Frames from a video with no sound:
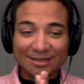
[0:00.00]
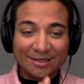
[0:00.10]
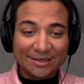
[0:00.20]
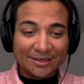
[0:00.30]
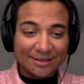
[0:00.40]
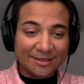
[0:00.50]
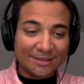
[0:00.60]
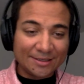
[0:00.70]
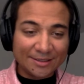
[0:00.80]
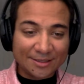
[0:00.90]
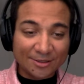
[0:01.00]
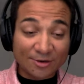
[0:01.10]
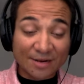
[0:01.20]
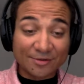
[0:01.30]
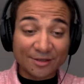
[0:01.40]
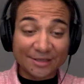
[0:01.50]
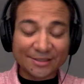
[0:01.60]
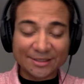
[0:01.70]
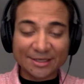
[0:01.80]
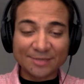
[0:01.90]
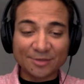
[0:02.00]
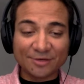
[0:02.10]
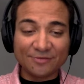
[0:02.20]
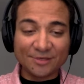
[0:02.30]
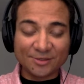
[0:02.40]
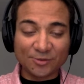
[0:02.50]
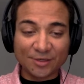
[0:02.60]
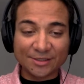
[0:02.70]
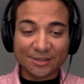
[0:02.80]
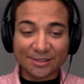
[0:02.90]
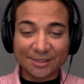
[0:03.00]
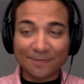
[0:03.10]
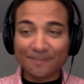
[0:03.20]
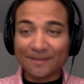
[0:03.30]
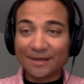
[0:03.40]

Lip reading: And the grammar lesson, that's part of this week's lesson.